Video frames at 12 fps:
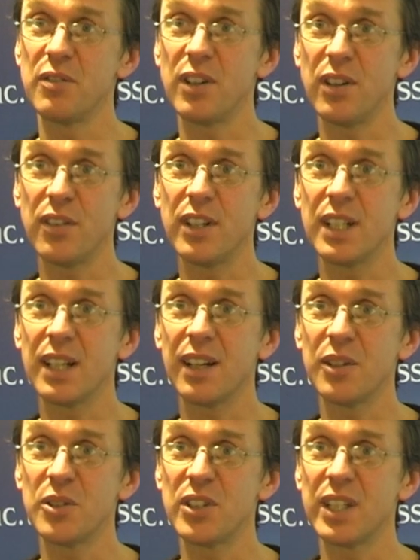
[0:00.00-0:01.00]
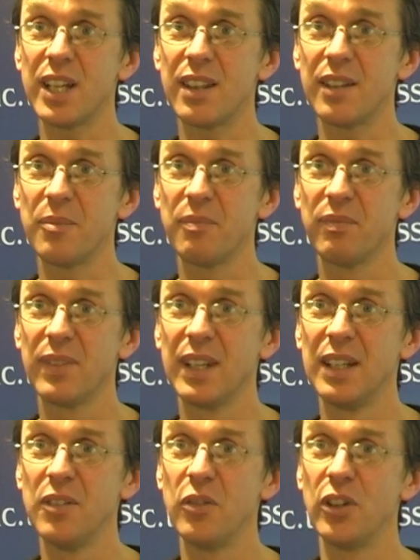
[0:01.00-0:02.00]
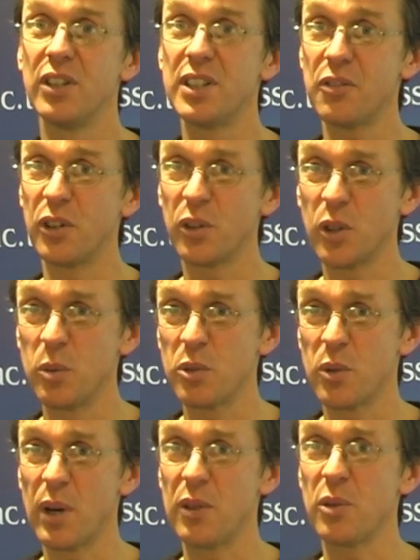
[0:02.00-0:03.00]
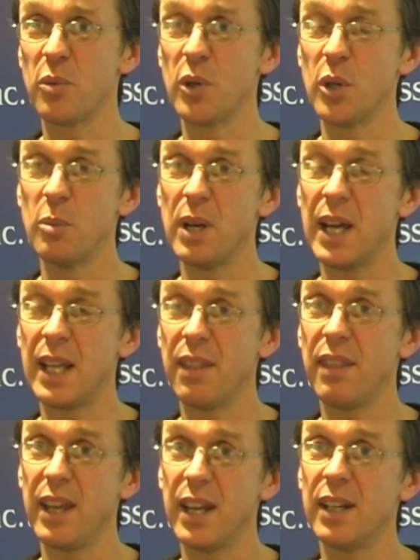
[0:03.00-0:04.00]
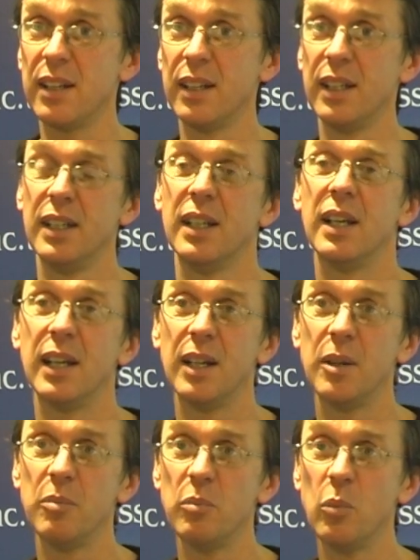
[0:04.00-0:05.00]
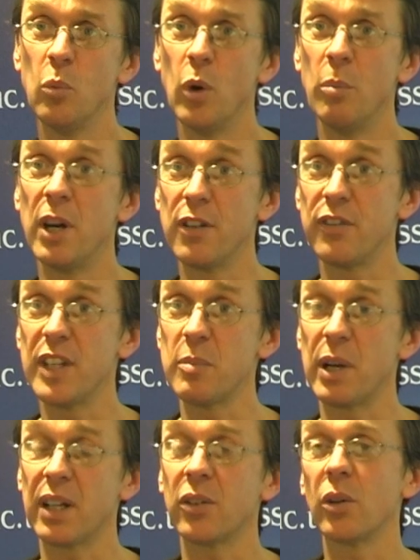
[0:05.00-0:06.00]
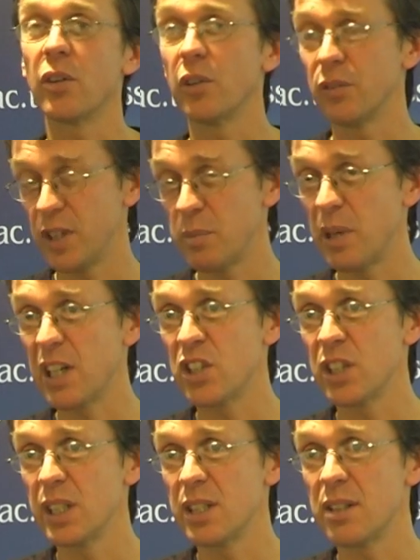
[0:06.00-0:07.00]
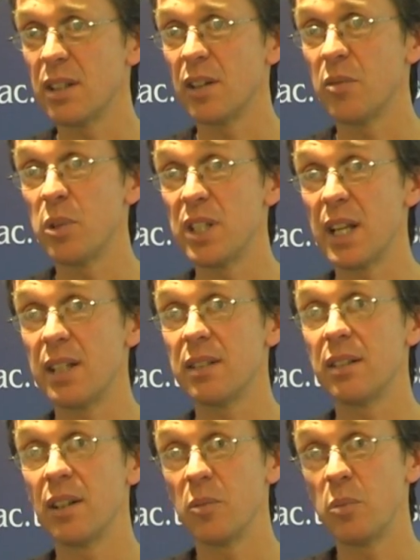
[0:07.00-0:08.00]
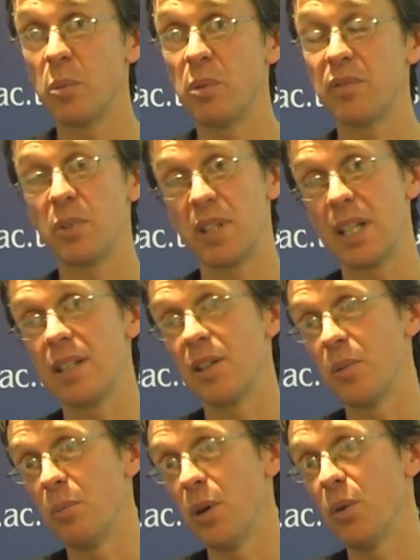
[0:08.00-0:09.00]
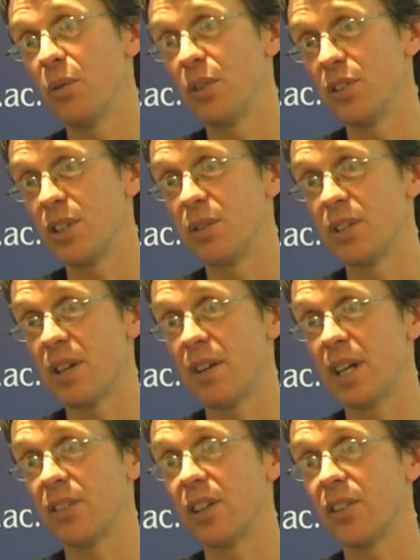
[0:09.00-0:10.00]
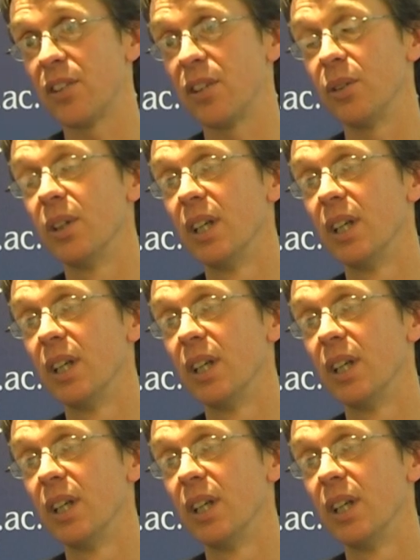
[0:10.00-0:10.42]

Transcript: very, very close together for the different groups around the room, and then what my feedback, so I've got feedback sheets that I've presented on Mole for the students to have access to.